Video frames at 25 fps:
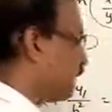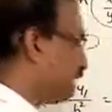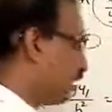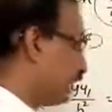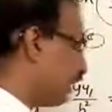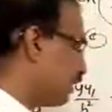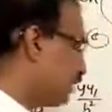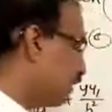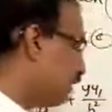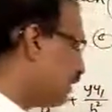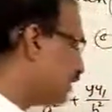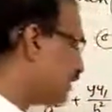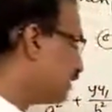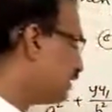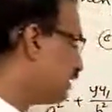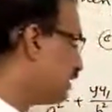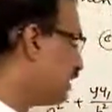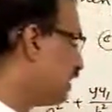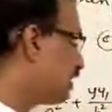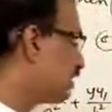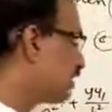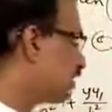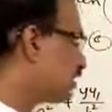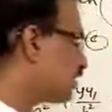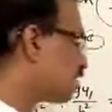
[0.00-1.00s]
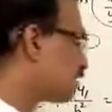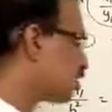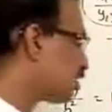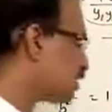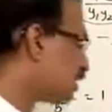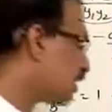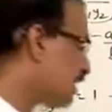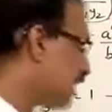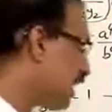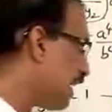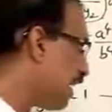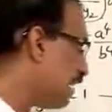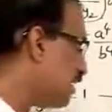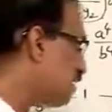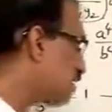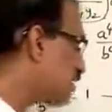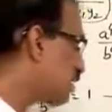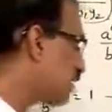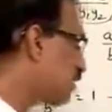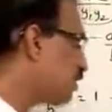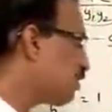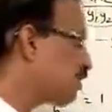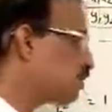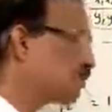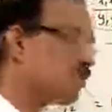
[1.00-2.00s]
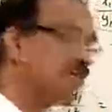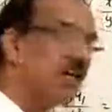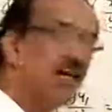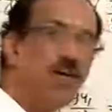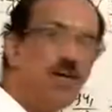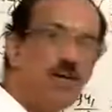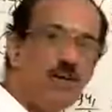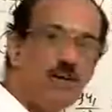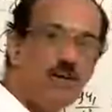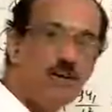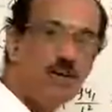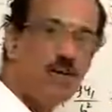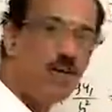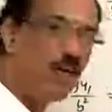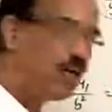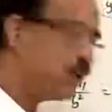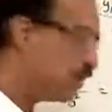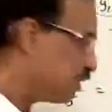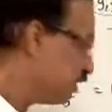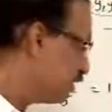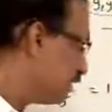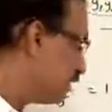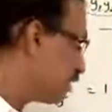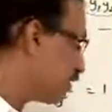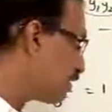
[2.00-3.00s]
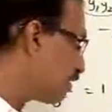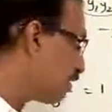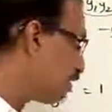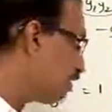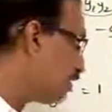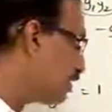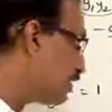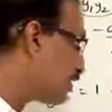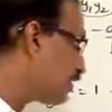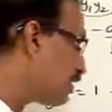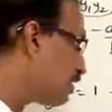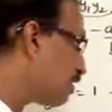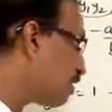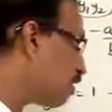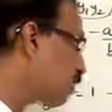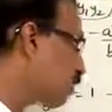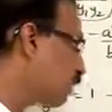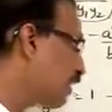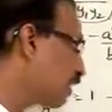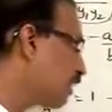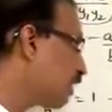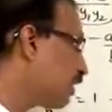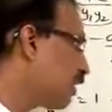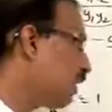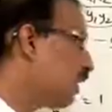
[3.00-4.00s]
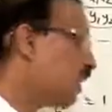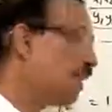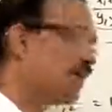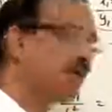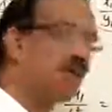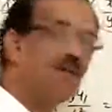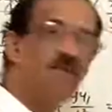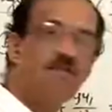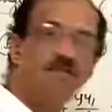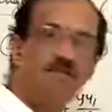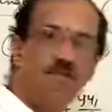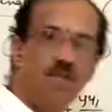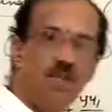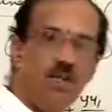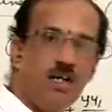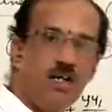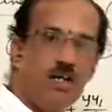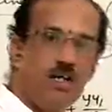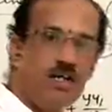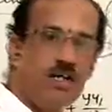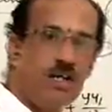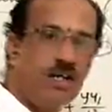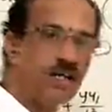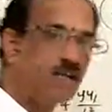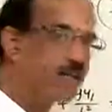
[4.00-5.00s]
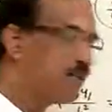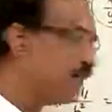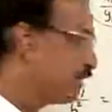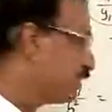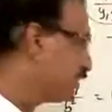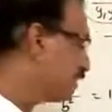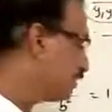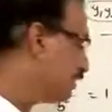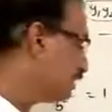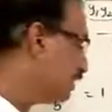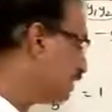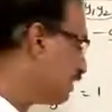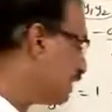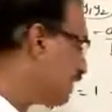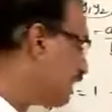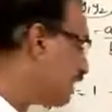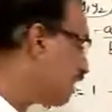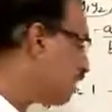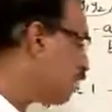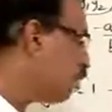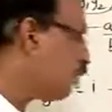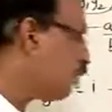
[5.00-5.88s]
these tangents are drawn. So this is your chord of contact. The equation of a